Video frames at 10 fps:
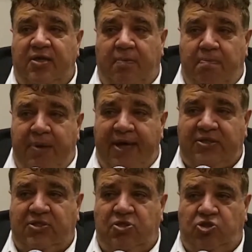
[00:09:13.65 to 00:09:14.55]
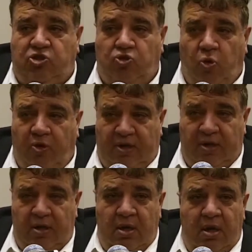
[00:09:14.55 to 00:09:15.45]
and best
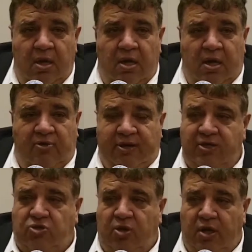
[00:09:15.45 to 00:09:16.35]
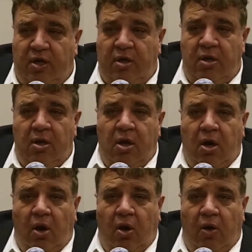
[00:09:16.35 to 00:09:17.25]
story in the history
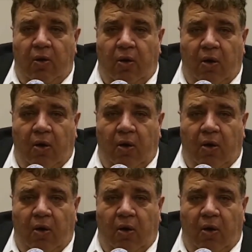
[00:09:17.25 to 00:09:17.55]
of,